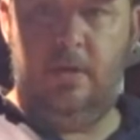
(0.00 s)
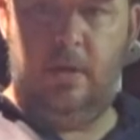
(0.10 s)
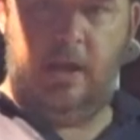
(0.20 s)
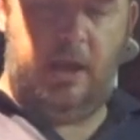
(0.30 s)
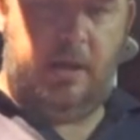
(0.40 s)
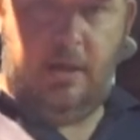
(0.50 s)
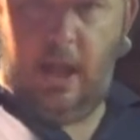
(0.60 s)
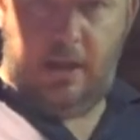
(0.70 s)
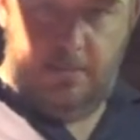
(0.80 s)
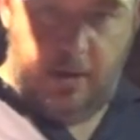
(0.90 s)
because that's
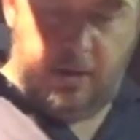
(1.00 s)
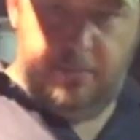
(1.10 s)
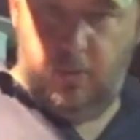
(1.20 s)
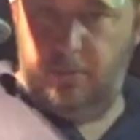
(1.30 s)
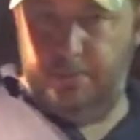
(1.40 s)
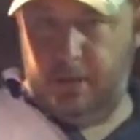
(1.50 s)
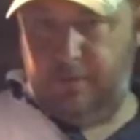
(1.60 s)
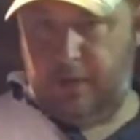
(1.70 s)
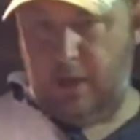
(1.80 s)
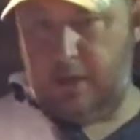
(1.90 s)
that's the most important bit if
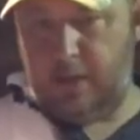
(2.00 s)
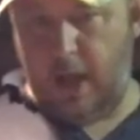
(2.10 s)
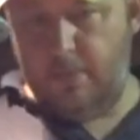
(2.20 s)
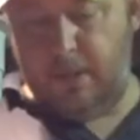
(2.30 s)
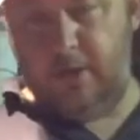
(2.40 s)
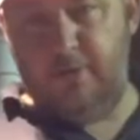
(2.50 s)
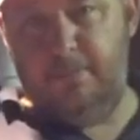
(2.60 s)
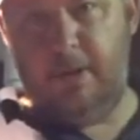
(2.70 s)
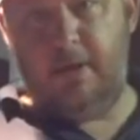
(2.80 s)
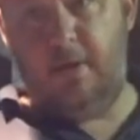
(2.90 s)
you don't get the calibration
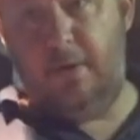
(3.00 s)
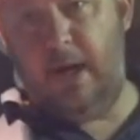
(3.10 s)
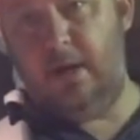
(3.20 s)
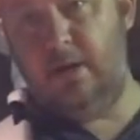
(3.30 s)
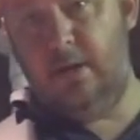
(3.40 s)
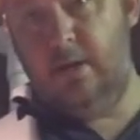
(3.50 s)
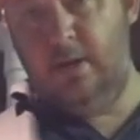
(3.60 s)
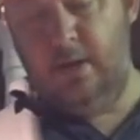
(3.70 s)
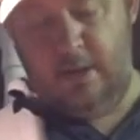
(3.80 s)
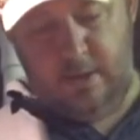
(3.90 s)
bit correct
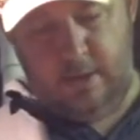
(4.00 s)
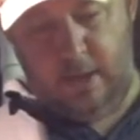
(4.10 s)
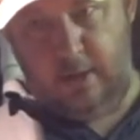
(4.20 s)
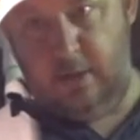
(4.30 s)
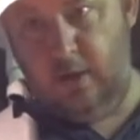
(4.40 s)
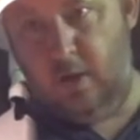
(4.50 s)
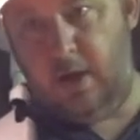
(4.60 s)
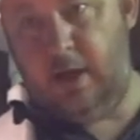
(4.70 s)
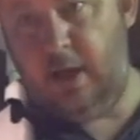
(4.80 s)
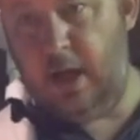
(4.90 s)
then you're not
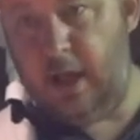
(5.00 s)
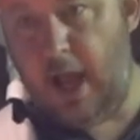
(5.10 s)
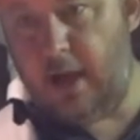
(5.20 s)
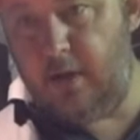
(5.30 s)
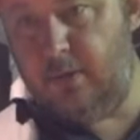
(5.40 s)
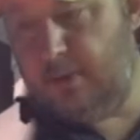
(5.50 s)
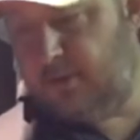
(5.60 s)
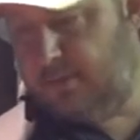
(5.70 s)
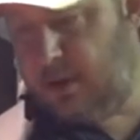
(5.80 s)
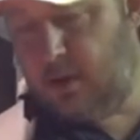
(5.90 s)
going to get any accurate
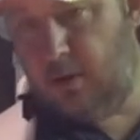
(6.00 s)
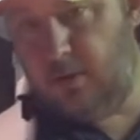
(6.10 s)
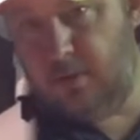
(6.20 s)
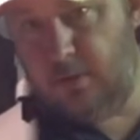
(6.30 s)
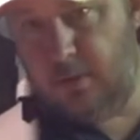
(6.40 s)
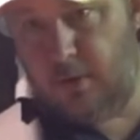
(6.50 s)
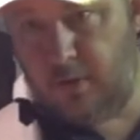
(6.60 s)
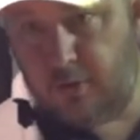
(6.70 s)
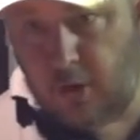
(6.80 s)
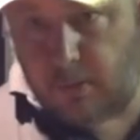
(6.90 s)
measurements on your on
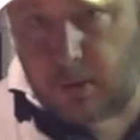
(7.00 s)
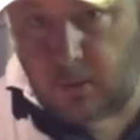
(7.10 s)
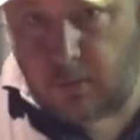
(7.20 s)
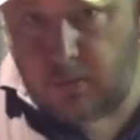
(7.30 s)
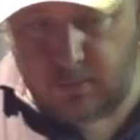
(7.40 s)
your job at all